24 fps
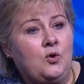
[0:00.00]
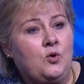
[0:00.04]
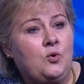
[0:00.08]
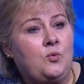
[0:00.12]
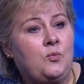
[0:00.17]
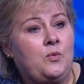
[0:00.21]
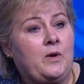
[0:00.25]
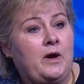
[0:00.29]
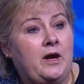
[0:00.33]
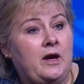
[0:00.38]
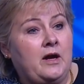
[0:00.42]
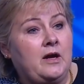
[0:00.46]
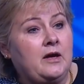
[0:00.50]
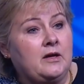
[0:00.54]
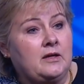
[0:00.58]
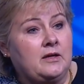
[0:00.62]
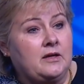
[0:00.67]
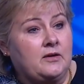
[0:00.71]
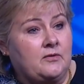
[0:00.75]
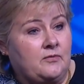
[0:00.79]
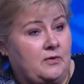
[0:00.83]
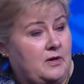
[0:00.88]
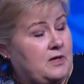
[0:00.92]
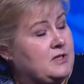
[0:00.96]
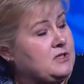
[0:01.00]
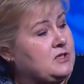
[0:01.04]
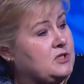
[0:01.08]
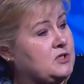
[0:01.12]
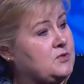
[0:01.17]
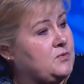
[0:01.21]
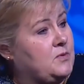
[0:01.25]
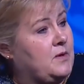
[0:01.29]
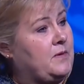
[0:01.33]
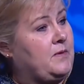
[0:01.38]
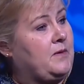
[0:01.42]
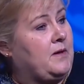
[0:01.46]
who were in a
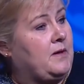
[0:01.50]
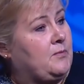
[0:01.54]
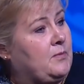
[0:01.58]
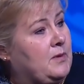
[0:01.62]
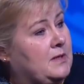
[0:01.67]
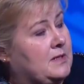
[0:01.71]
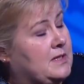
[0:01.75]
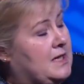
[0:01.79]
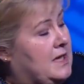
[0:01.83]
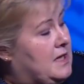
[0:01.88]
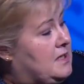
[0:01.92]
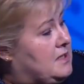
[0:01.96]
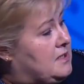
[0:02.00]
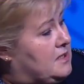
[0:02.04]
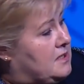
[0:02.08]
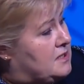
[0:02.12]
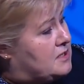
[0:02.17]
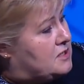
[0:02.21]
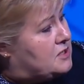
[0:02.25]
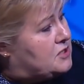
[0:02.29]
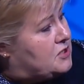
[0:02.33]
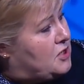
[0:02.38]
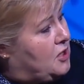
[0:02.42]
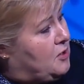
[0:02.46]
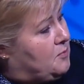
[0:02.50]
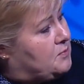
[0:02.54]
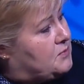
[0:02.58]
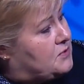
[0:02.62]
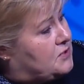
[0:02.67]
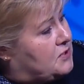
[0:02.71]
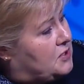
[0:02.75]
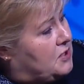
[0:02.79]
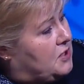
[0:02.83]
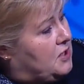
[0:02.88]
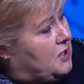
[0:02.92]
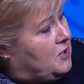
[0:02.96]
crisis when the engine
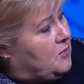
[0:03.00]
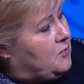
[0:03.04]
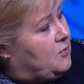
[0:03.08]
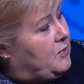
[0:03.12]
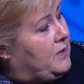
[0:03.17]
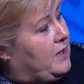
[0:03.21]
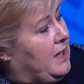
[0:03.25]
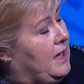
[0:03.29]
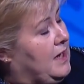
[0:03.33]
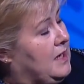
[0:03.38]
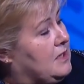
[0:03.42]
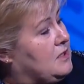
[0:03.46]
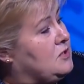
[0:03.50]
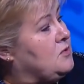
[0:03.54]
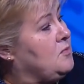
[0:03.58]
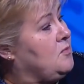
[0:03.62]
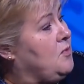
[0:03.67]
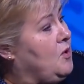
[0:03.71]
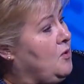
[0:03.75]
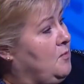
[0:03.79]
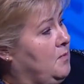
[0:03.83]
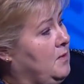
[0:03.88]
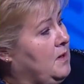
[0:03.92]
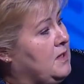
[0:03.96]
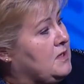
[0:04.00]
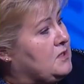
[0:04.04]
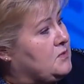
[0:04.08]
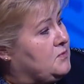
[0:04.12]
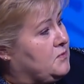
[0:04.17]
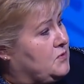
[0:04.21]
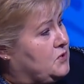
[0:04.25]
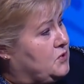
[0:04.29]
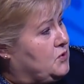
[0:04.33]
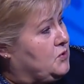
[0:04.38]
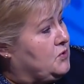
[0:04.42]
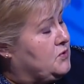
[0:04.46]
stopped. We had to
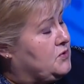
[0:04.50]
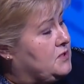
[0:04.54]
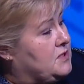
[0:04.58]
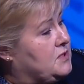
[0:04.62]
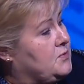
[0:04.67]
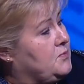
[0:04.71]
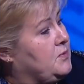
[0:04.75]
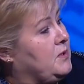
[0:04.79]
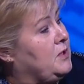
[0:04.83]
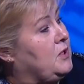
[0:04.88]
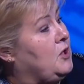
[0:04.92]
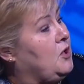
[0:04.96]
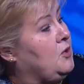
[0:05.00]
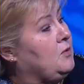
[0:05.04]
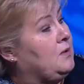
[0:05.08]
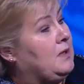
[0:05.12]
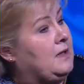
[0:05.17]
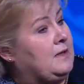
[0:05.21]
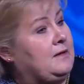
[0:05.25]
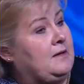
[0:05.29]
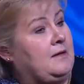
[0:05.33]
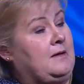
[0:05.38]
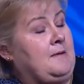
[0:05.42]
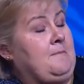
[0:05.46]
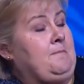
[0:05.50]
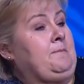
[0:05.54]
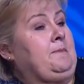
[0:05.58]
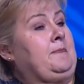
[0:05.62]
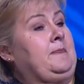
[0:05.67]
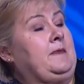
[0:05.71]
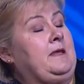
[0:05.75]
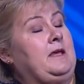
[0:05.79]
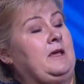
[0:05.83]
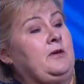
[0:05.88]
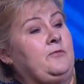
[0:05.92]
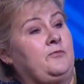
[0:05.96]
mobilize resources. We know that
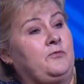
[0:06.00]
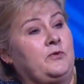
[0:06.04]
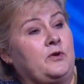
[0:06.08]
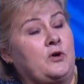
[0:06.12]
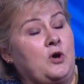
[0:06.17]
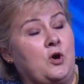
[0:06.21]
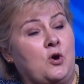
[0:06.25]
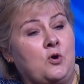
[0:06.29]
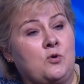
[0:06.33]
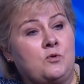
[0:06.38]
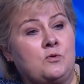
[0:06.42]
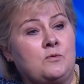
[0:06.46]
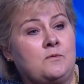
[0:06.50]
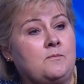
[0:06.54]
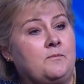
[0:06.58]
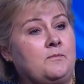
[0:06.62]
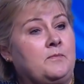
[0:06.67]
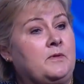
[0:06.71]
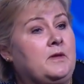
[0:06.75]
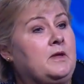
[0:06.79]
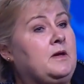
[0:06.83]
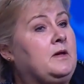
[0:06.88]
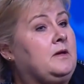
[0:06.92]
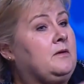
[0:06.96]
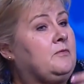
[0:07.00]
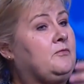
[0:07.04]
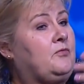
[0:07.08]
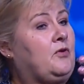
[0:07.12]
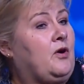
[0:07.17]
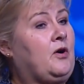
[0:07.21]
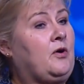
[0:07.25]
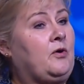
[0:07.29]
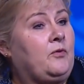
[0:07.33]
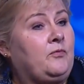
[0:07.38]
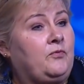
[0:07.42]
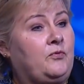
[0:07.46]
if we go
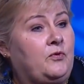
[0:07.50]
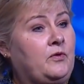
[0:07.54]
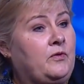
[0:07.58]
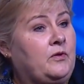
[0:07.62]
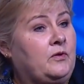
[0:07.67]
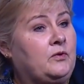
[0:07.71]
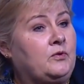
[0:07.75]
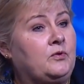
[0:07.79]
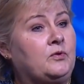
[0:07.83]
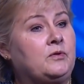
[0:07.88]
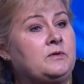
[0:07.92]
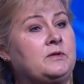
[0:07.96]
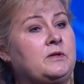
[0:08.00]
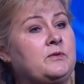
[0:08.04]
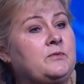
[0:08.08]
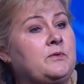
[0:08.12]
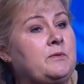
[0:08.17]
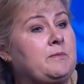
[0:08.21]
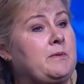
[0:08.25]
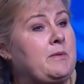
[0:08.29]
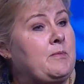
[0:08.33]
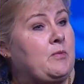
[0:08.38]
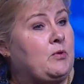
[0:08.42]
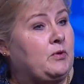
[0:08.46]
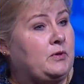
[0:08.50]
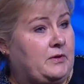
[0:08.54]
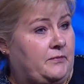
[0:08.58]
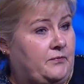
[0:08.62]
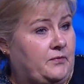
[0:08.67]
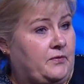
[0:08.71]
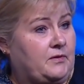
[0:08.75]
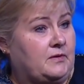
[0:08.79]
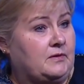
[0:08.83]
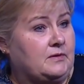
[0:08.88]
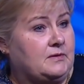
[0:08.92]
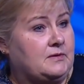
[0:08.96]
further north, it will be more
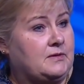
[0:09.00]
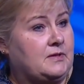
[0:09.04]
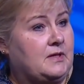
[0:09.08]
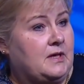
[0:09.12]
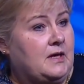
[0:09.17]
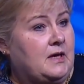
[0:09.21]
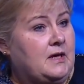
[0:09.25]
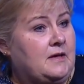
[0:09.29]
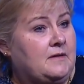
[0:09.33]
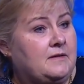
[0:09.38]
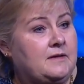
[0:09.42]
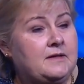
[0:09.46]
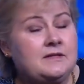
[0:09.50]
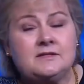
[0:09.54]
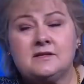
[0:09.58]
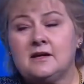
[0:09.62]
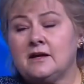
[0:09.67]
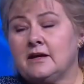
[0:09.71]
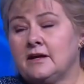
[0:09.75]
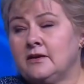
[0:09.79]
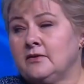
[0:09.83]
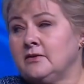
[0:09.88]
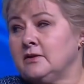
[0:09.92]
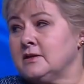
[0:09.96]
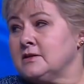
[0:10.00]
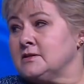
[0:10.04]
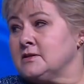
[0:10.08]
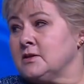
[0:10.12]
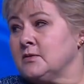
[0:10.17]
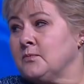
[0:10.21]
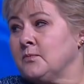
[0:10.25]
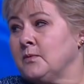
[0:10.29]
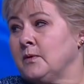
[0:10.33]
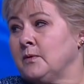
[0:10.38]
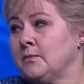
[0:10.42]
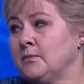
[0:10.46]
difficult. These are areas
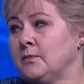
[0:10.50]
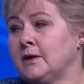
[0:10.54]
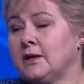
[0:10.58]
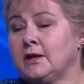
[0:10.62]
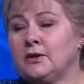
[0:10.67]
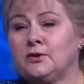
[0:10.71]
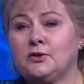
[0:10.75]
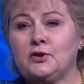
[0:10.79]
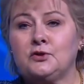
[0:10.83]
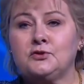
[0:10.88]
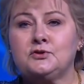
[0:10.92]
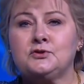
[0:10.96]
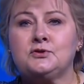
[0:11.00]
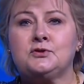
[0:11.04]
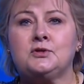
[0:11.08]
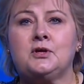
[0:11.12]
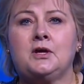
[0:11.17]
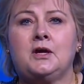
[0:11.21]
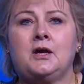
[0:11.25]
that we cannot